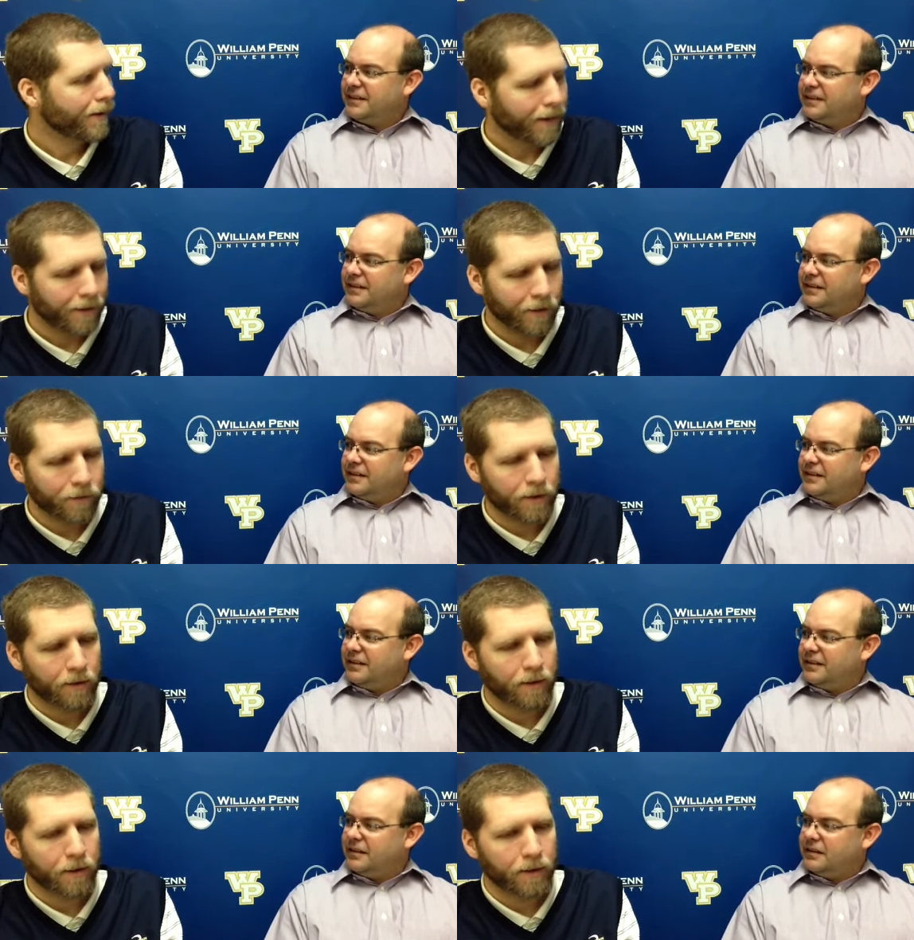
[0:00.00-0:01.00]
Speaker 1: hitting out
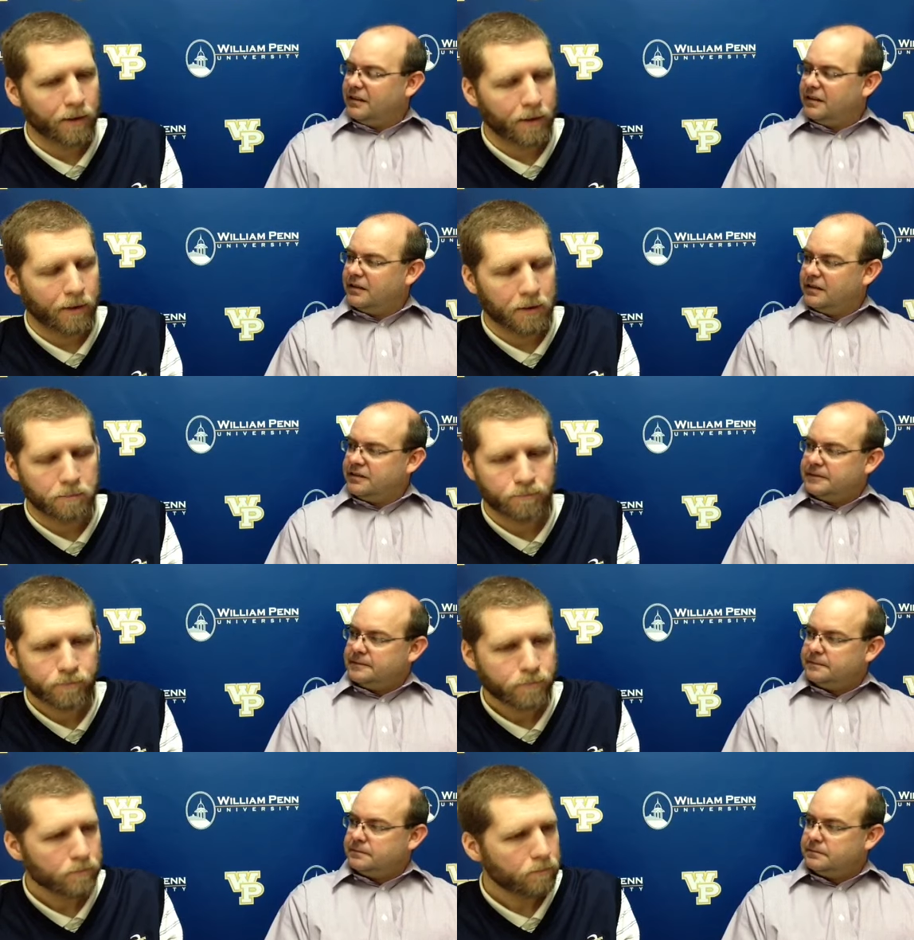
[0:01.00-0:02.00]
there again. Um,
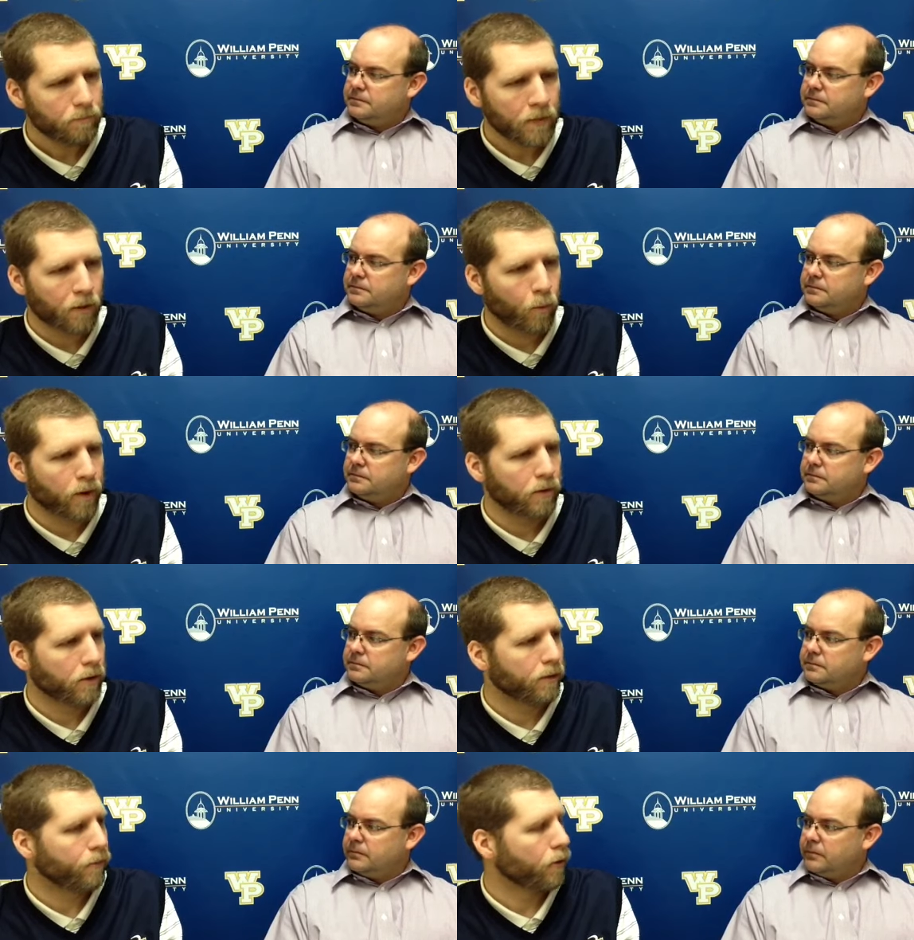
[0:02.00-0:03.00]
you know, what are you
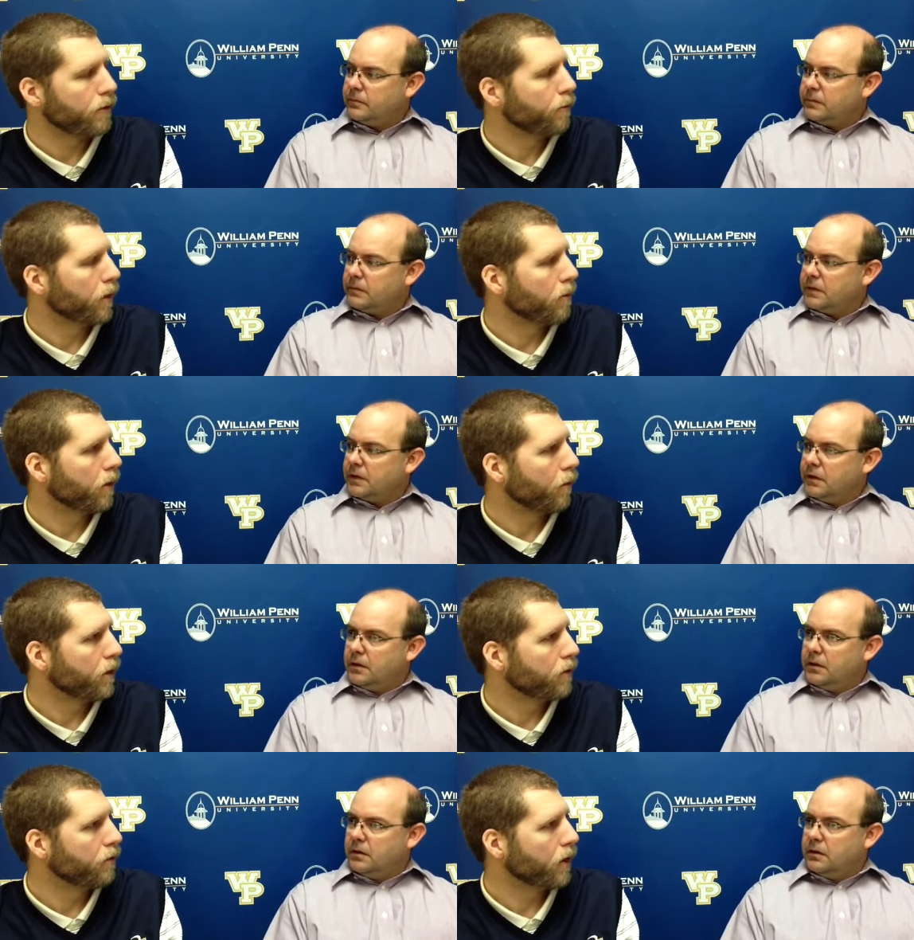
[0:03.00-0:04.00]
looking for in spring ball? What
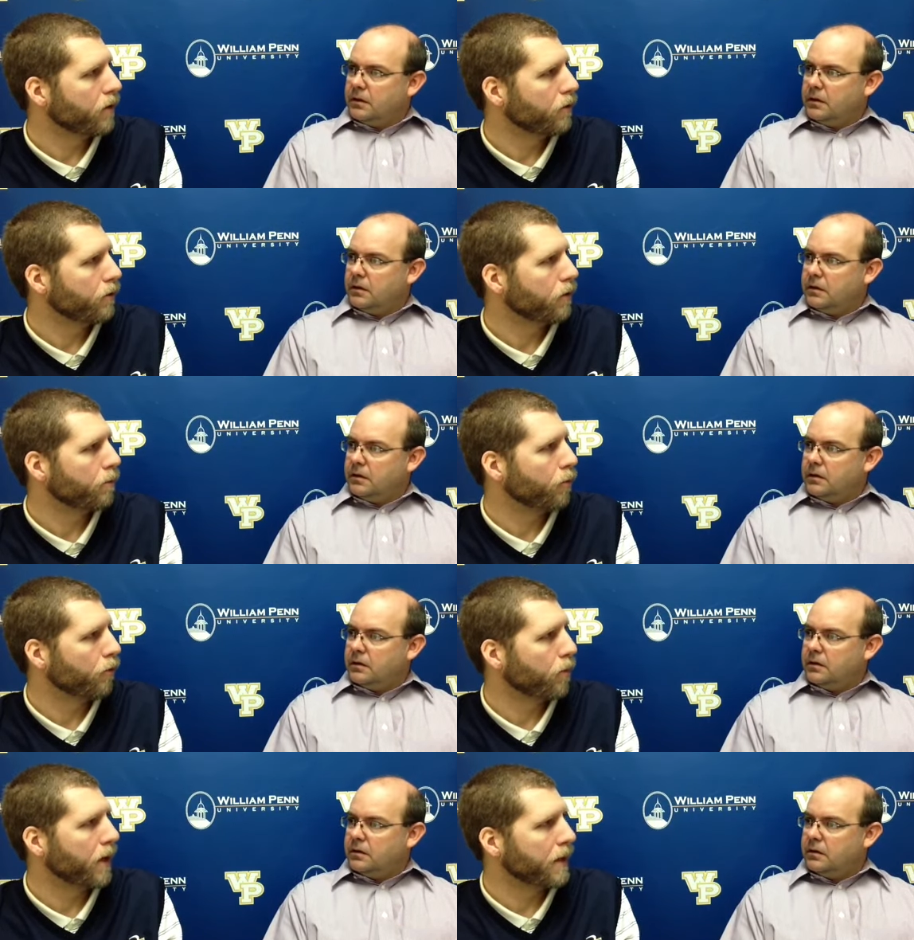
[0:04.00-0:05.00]
are you trying to
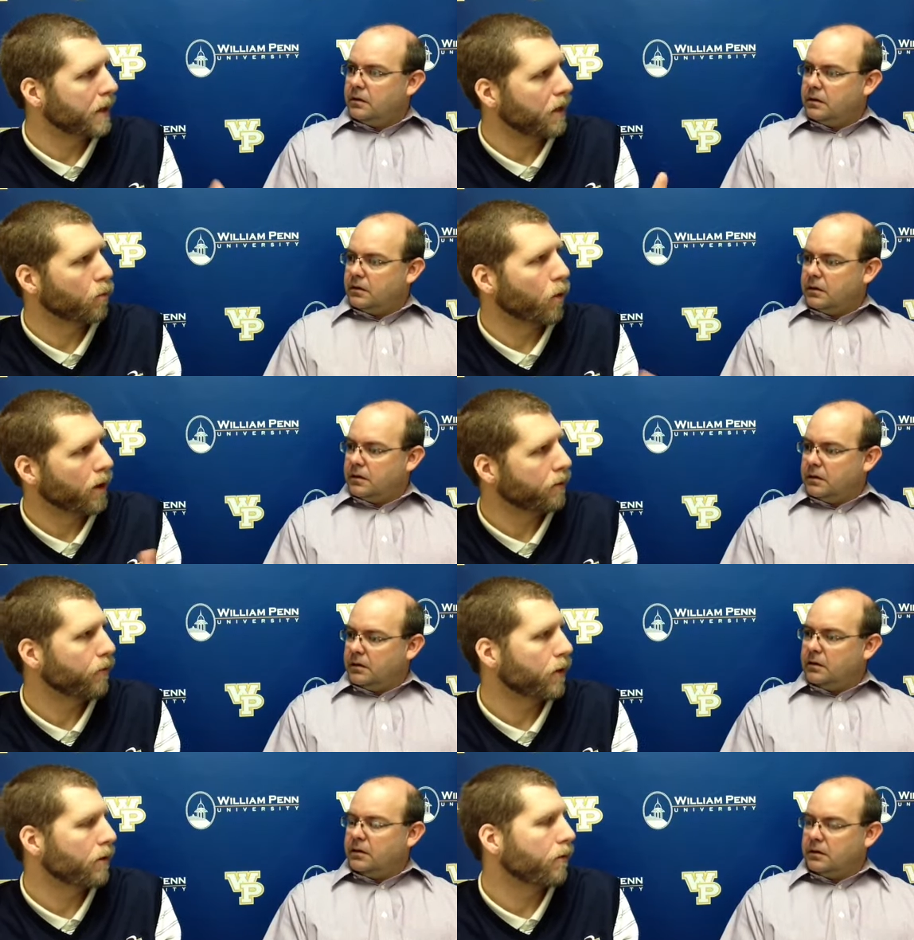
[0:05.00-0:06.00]
improve upon getting ready
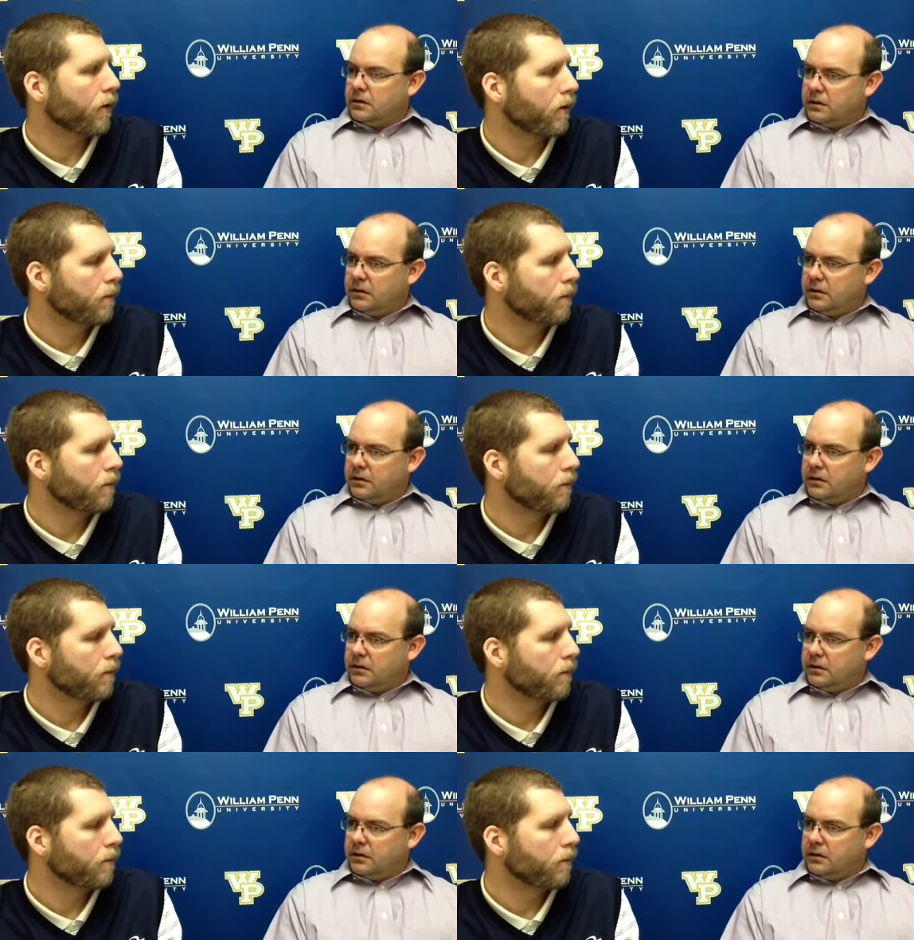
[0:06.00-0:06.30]
for next fall?